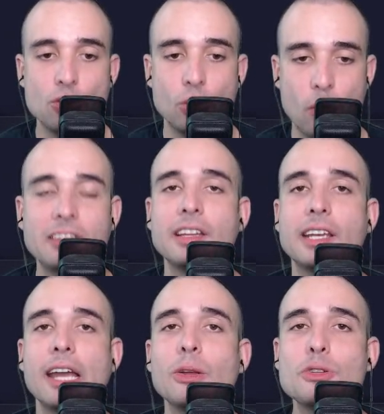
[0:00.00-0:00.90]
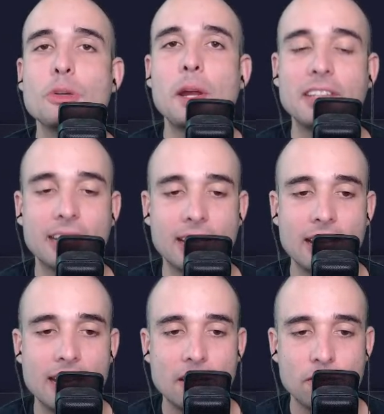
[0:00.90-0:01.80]
Jurassic, hello Jurassic,
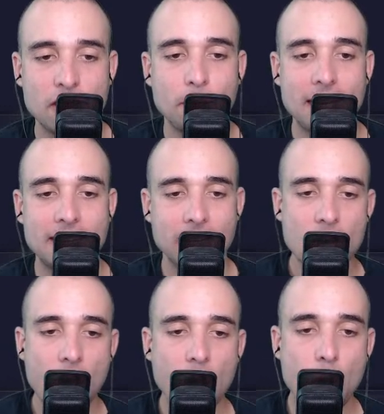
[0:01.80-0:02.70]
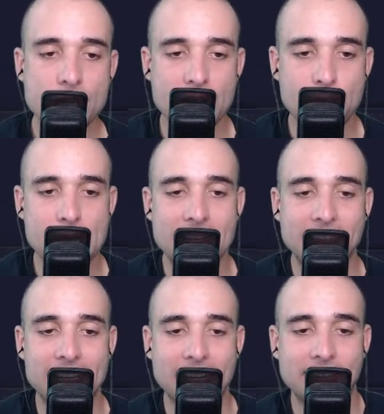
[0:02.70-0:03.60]
fifth place. OOJP in
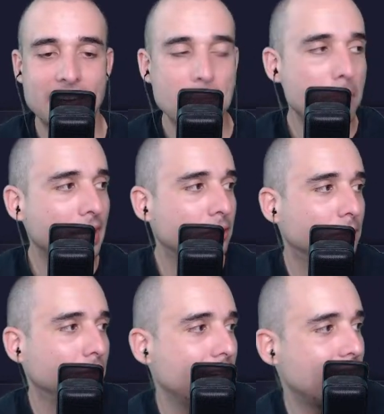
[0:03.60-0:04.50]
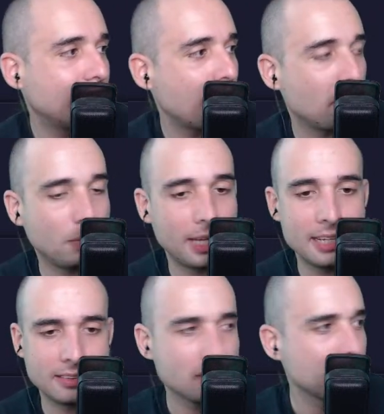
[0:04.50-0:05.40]
sixth. Michael in seventh
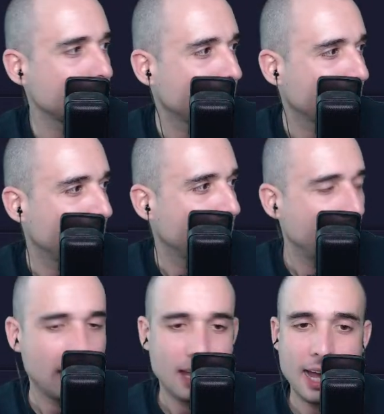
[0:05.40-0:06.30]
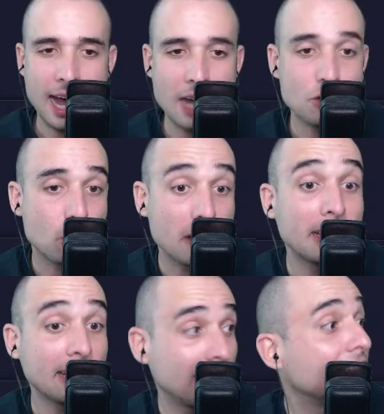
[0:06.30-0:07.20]
place.
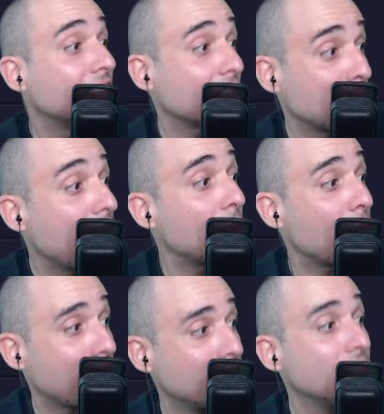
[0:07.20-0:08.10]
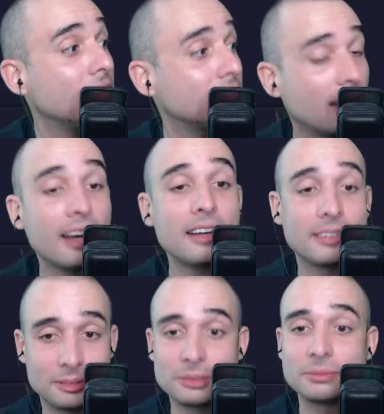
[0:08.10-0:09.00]
Jurassic says this is my record. Huh?
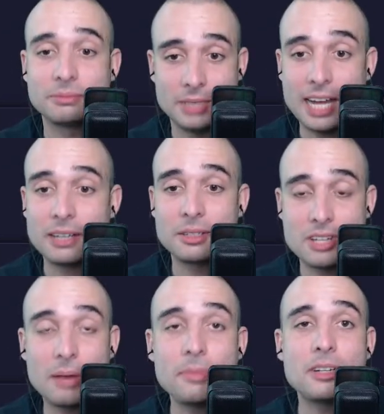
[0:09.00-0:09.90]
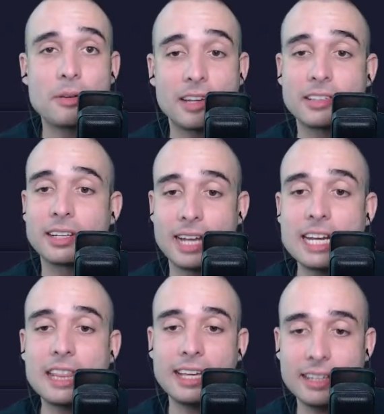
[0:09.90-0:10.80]
Yeah, good job there, Jurassic.
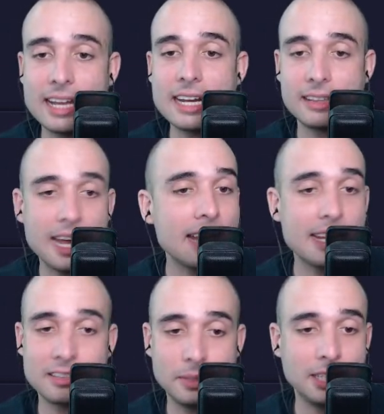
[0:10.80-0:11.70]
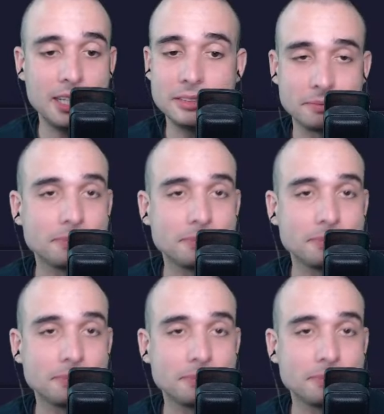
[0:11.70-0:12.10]
Yeah, that's really good.